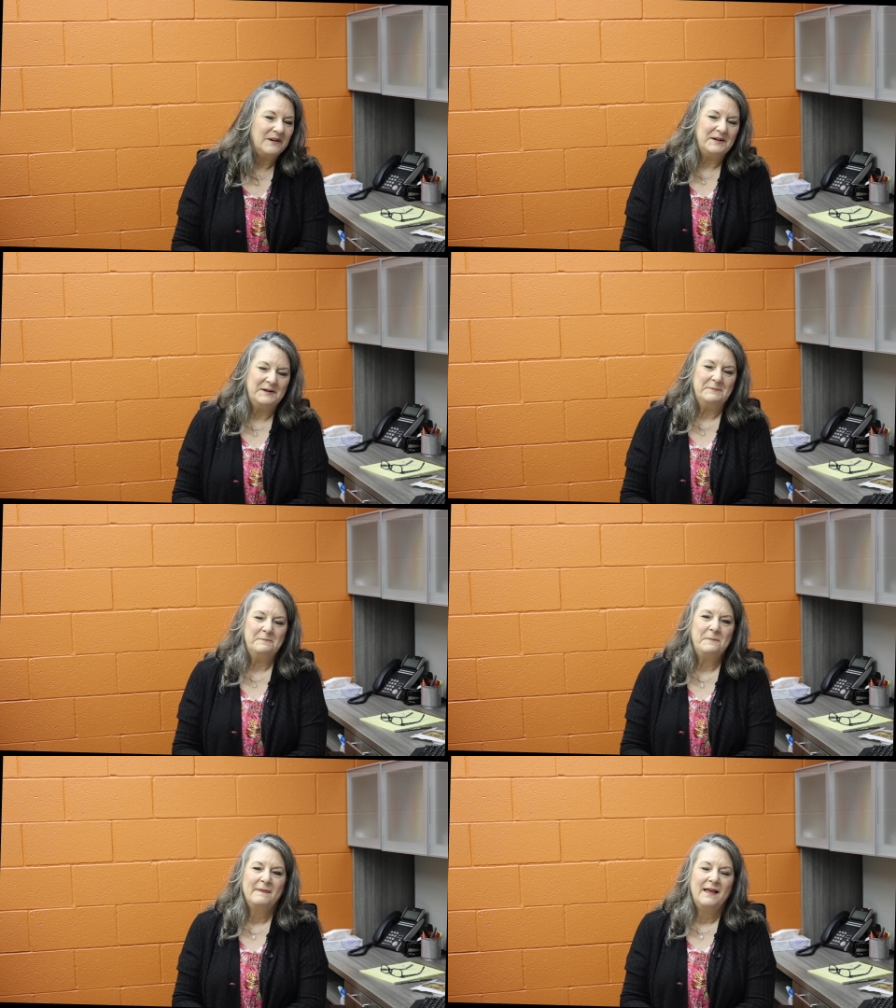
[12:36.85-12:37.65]

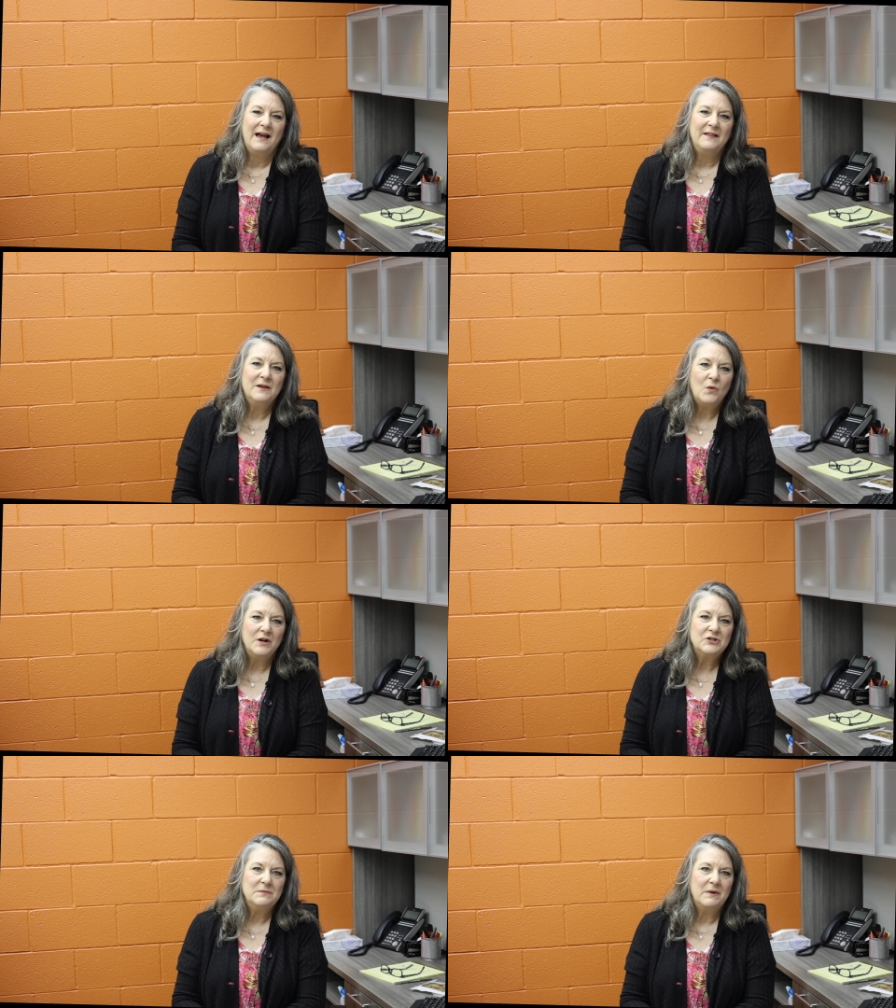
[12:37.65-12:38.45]
And then
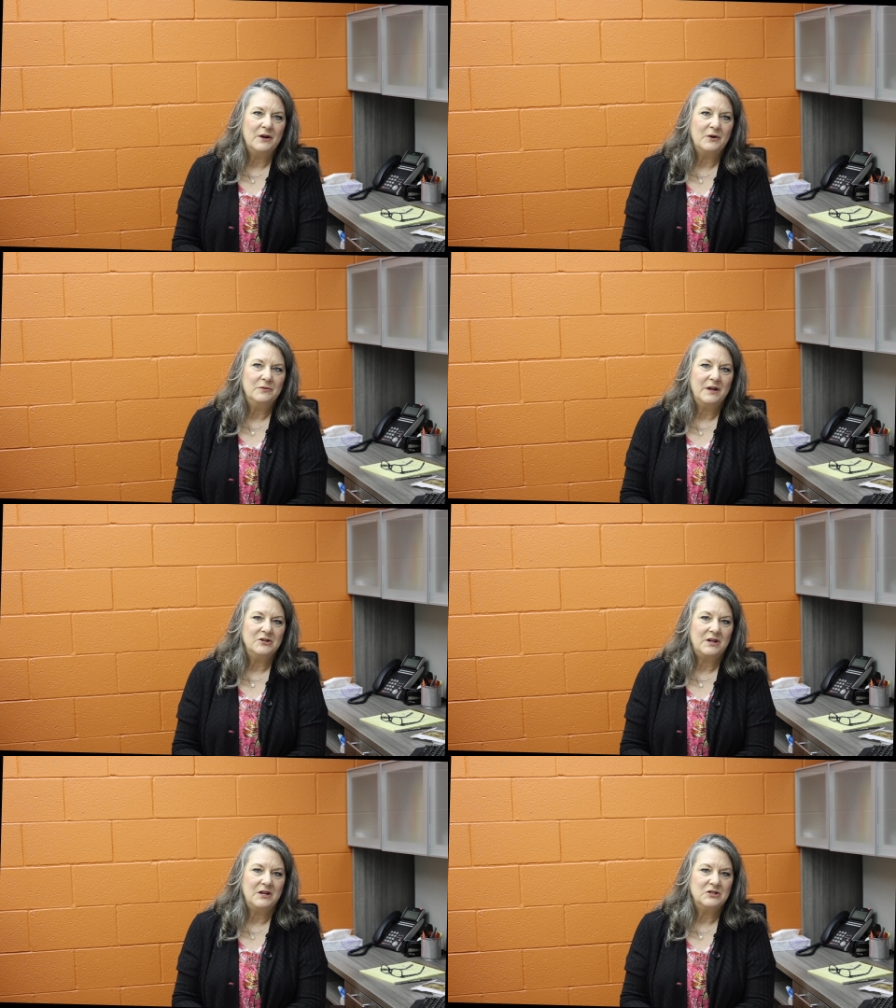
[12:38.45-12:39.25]
watching my own
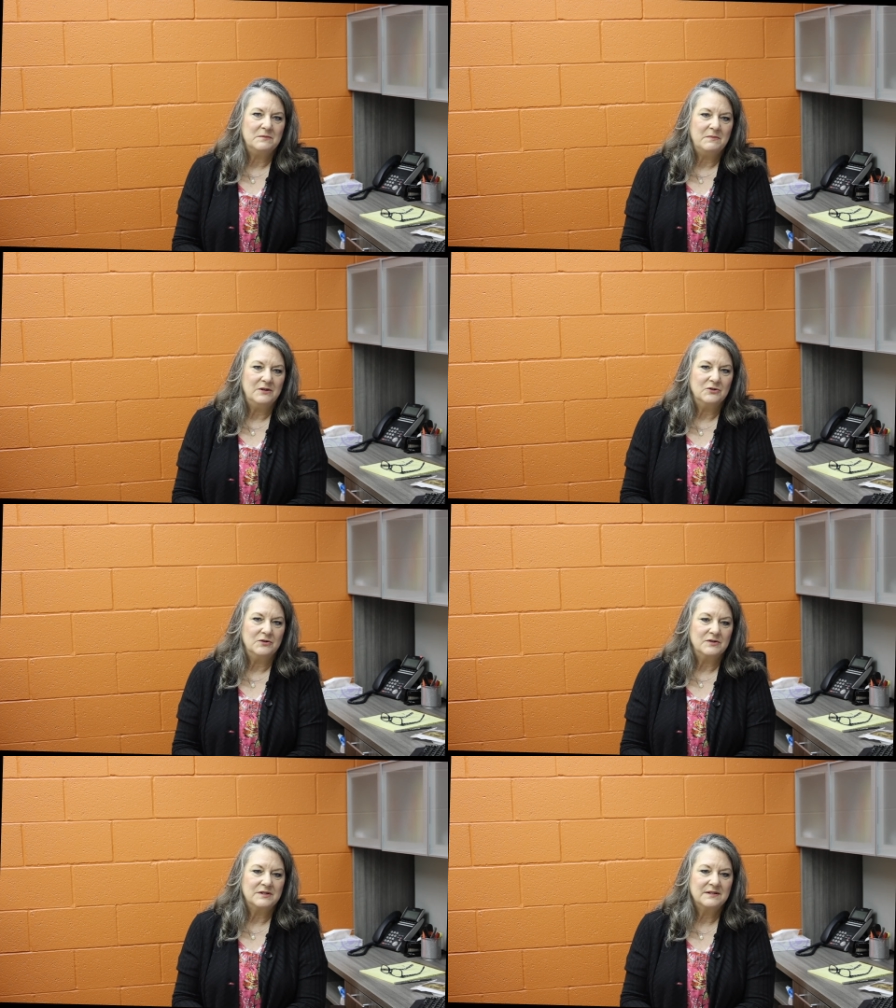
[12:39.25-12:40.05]
education
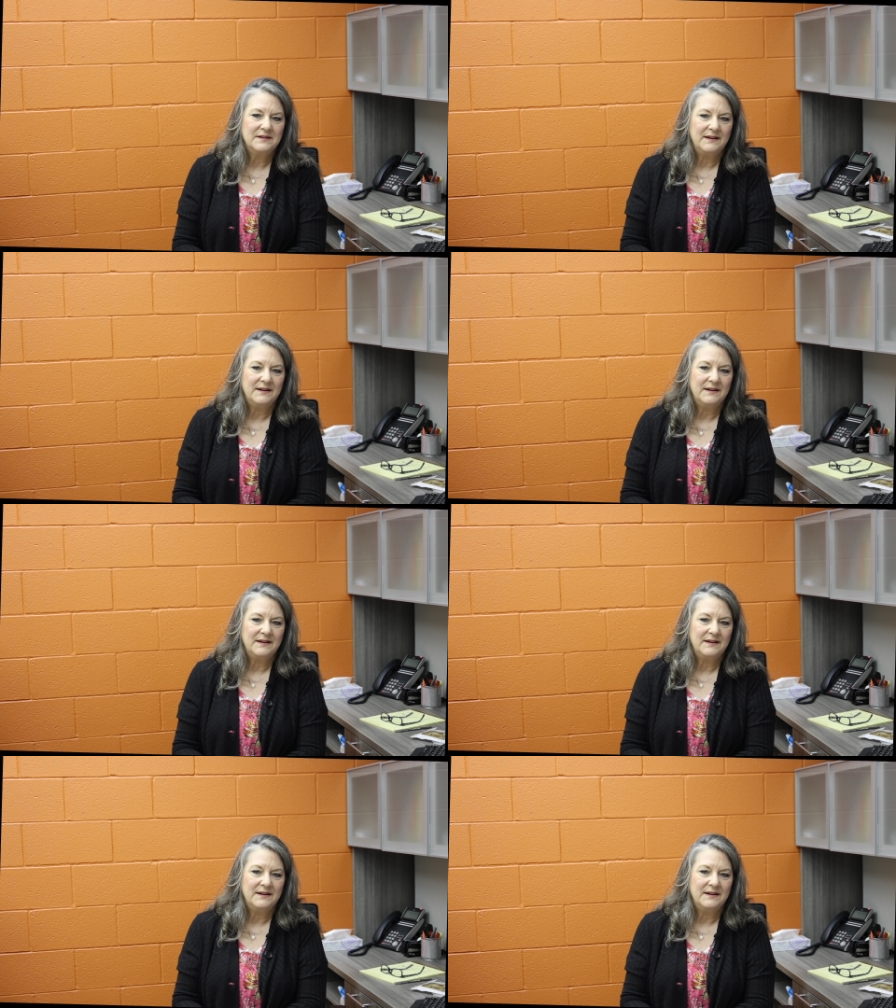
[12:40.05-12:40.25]
majors